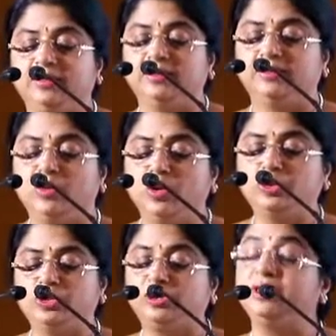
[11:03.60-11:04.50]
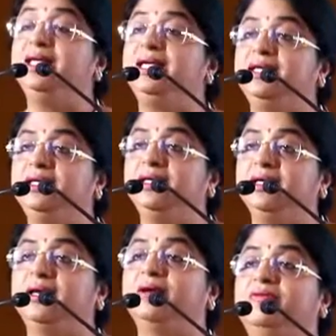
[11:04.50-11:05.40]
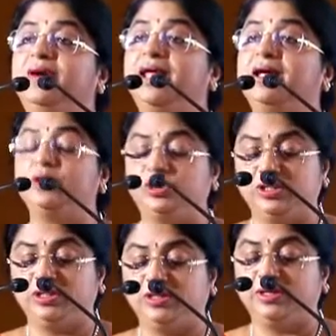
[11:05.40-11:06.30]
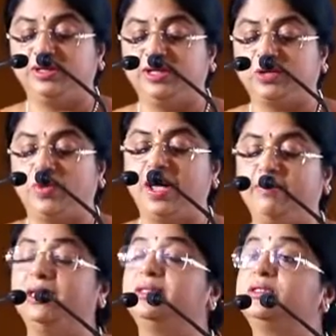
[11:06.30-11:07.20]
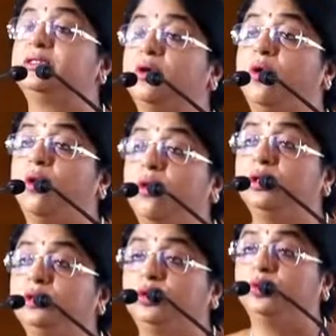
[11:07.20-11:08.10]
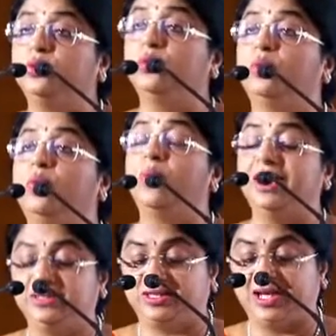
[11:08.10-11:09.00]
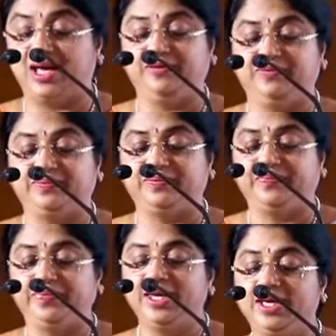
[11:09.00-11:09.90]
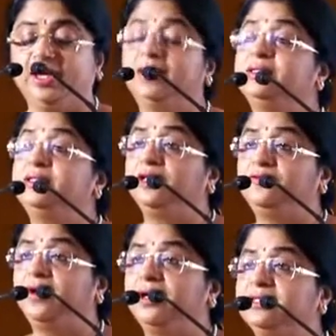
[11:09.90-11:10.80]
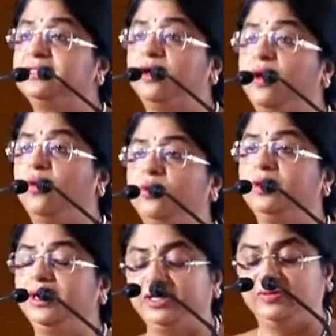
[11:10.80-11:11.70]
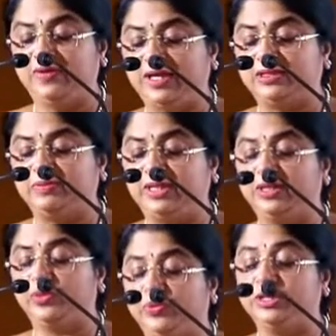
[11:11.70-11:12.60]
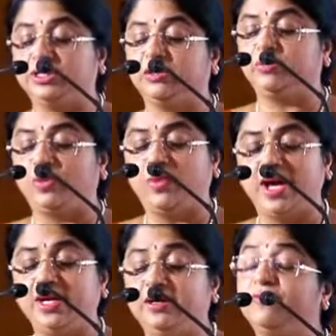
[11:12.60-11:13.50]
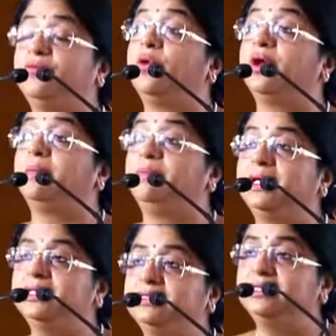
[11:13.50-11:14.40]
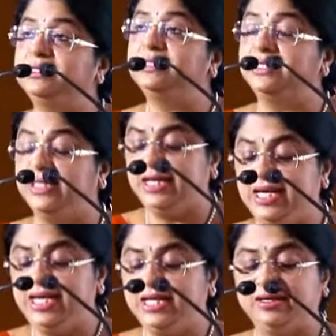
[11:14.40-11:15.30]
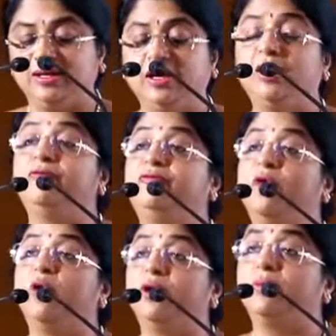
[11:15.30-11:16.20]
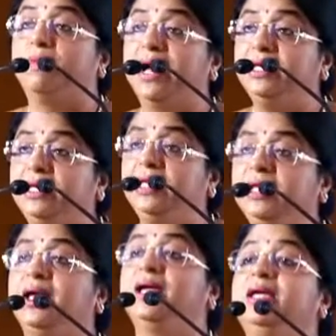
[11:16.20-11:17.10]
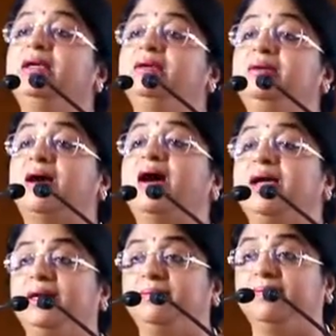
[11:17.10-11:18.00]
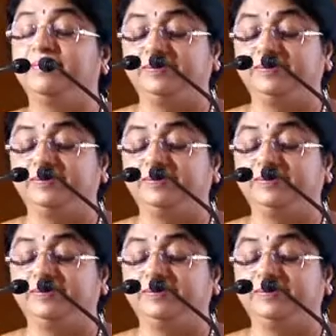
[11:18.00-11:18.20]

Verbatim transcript: the most needy financial requirements all through one's life. Chit fund is the only investment which can provide for a person's need for money in time.